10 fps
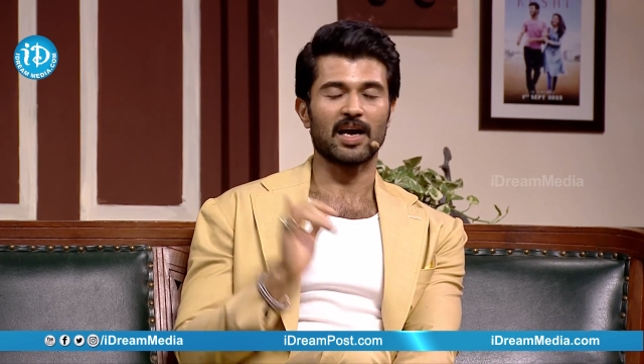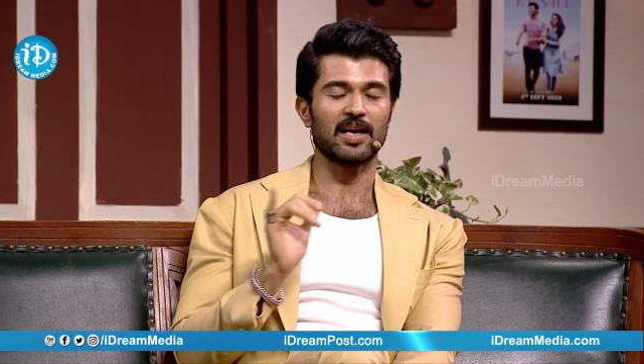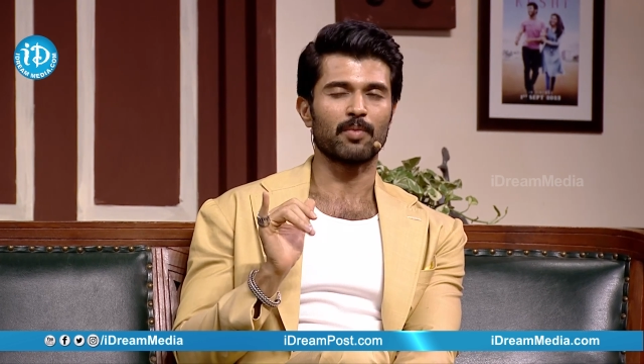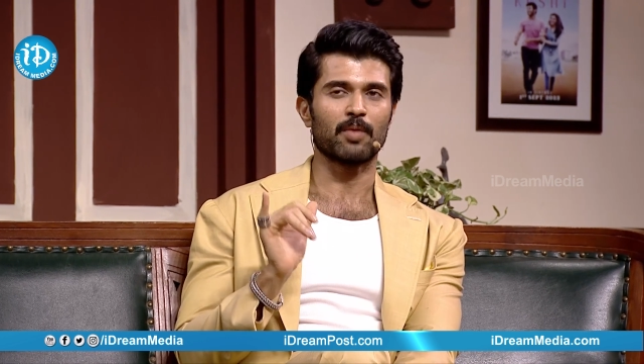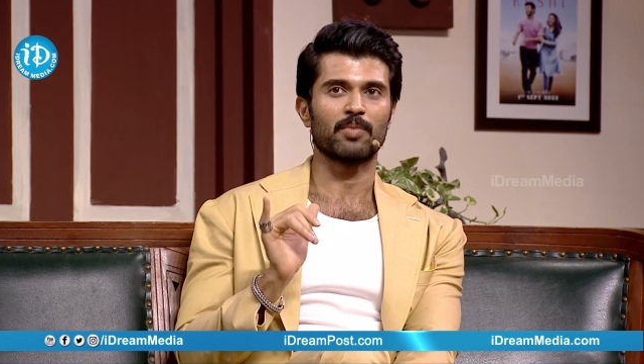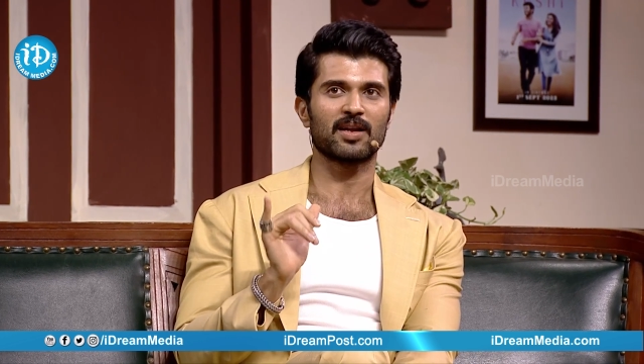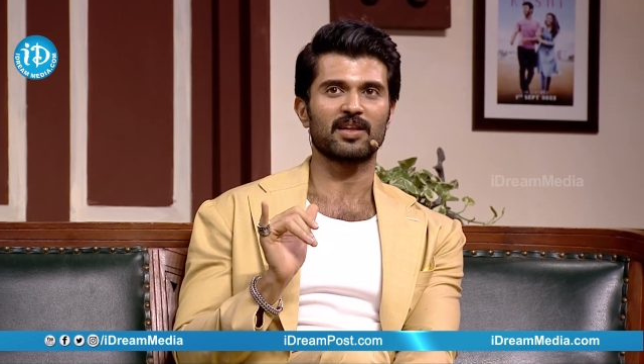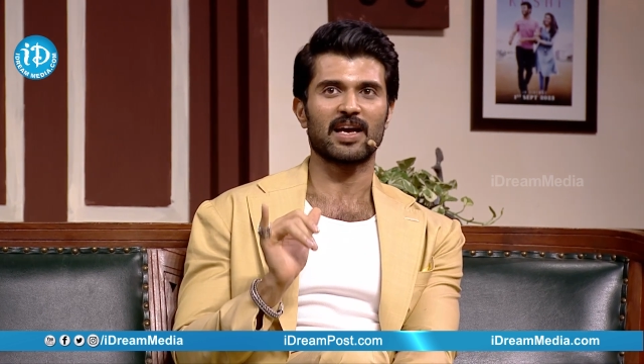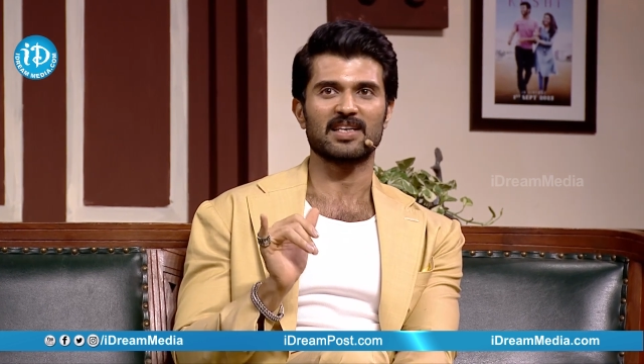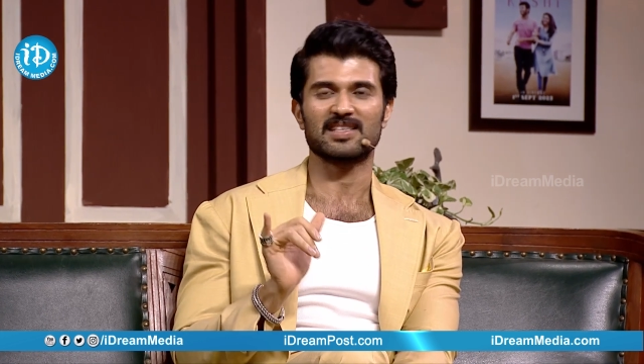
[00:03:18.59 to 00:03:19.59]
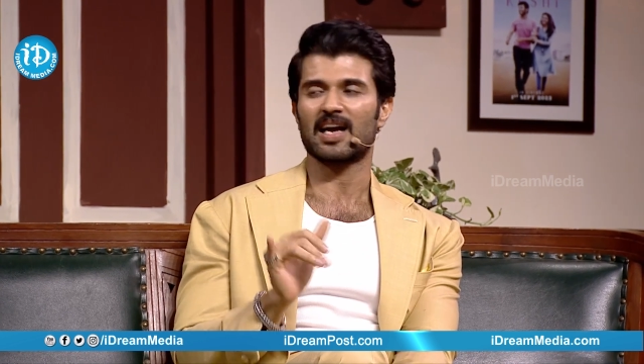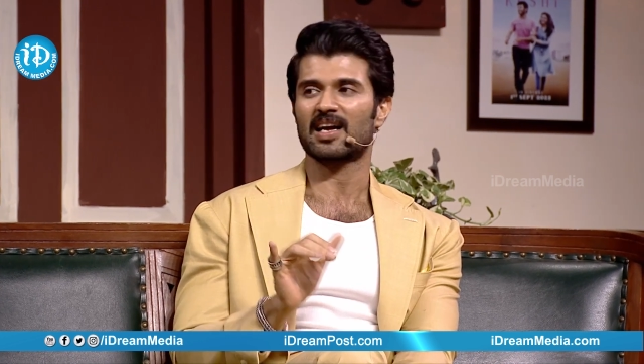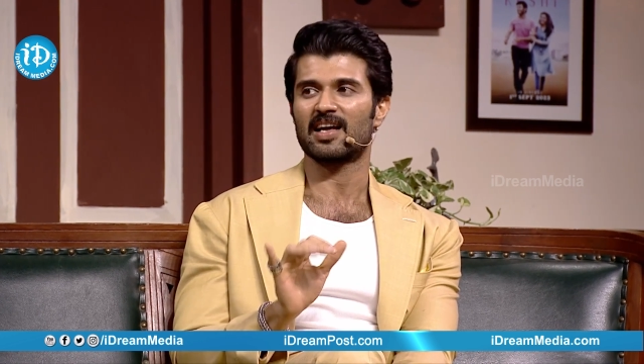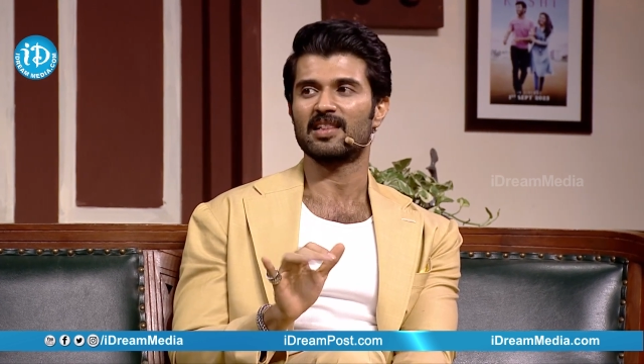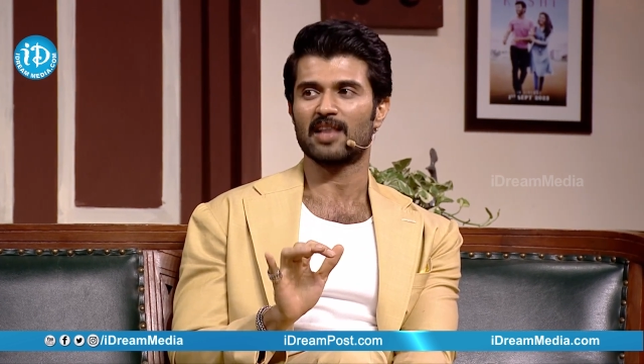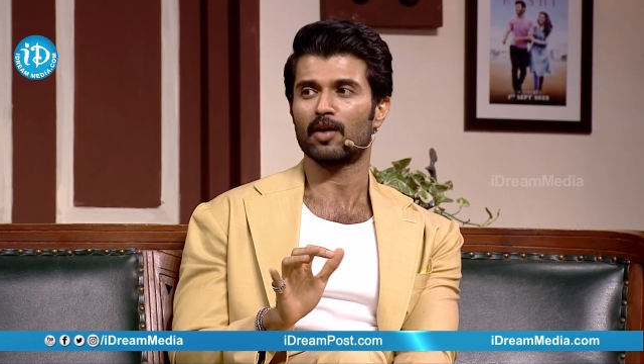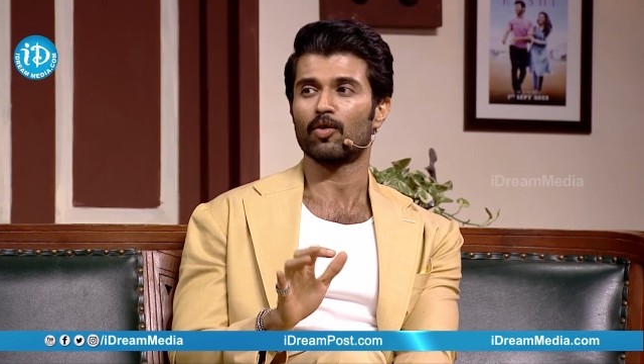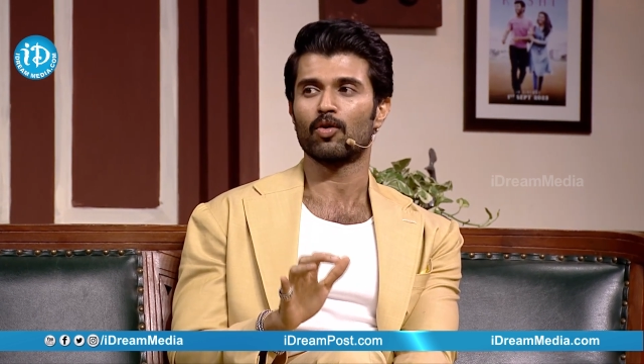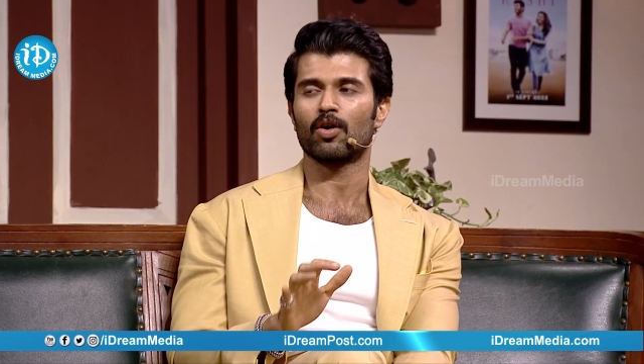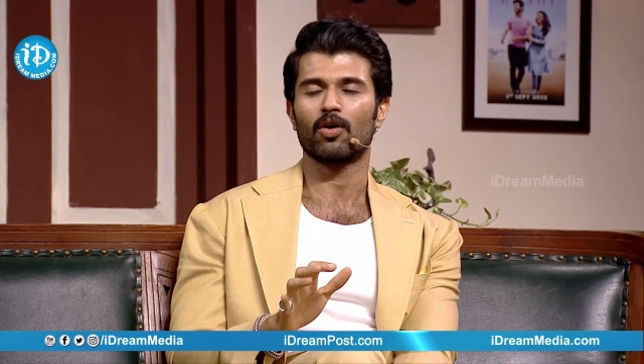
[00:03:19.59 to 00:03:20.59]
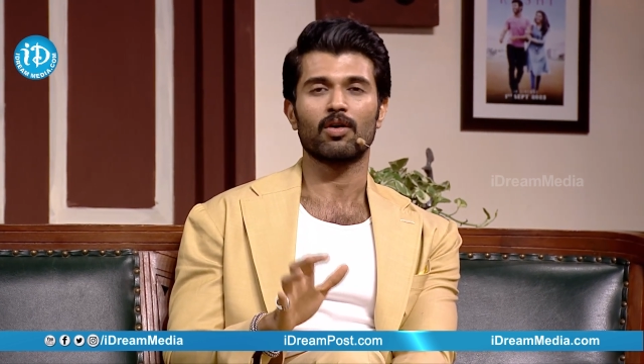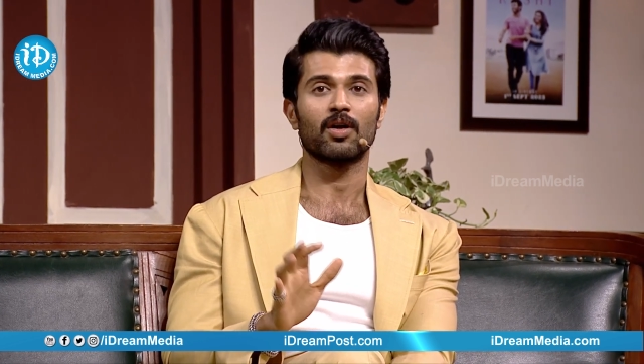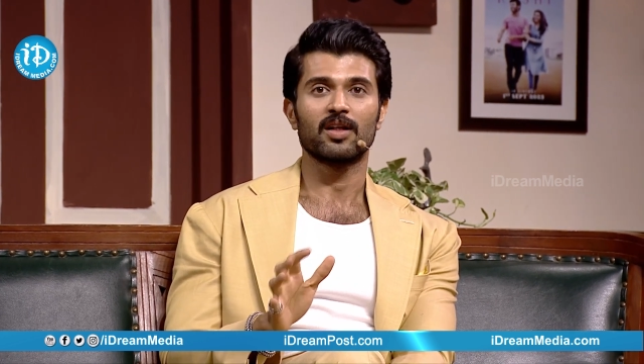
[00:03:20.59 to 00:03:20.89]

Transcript: I remember the exact line, Telugu lo,